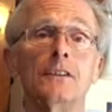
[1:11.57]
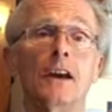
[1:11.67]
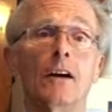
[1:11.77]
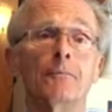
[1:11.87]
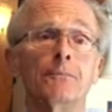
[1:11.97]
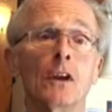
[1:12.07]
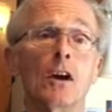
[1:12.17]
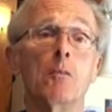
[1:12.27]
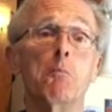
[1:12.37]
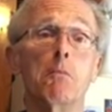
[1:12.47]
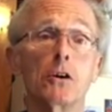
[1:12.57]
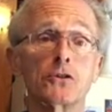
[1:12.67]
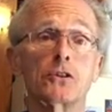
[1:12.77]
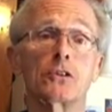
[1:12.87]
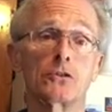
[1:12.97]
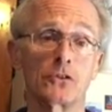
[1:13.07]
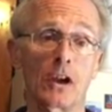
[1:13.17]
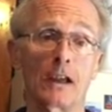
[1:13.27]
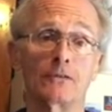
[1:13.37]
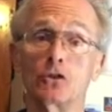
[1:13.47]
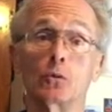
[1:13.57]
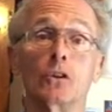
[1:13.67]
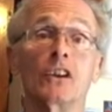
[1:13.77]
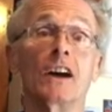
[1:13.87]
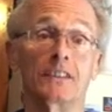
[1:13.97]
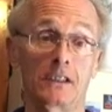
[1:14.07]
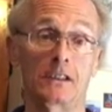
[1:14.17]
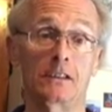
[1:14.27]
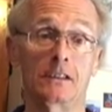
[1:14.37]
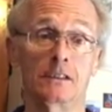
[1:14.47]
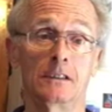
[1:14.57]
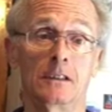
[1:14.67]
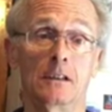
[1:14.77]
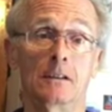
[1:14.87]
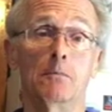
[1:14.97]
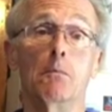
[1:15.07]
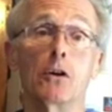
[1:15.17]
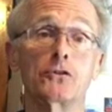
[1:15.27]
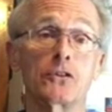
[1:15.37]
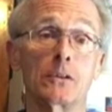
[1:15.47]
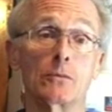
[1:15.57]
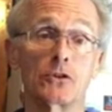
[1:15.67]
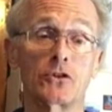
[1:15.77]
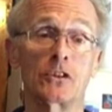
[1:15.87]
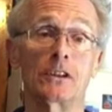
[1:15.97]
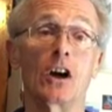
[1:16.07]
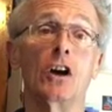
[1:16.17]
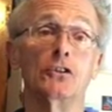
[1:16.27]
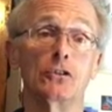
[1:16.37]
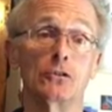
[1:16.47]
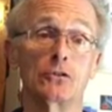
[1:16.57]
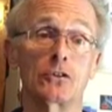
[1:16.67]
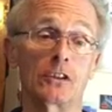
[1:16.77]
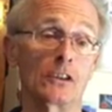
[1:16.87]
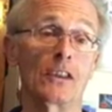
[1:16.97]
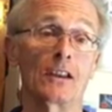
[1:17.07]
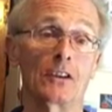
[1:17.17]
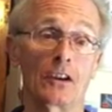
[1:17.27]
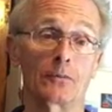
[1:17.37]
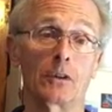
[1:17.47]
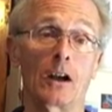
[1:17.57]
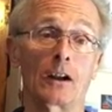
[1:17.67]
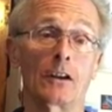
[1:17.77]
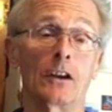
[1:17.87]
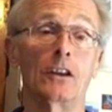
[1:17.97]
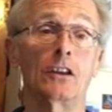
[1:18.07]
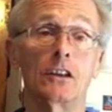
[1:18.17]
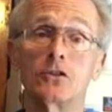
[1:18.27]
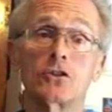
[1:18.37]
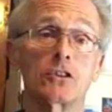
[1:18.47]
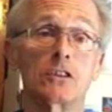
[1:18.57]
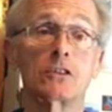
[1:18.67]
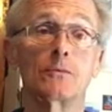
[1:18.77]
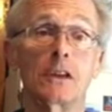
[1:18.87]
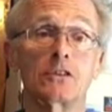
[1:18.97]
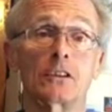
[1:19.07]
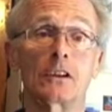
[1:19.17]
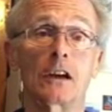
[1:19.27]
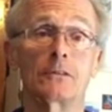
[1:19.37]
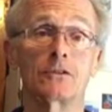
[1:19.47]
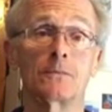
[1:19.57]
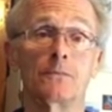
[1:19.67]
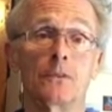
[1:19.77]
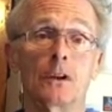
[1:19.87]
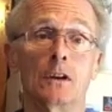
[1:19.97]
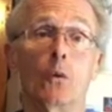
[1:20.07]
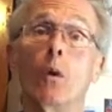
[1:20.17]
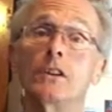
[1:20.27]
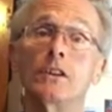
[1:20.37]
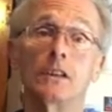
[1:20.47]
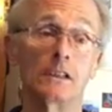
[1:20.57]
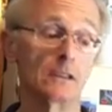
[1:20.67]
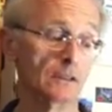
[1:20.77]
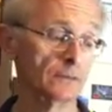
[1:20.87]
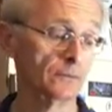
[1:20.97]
Now, most of those knives you will not need. Most of them will sit unused in that knife block. You just need some basic knives. One you need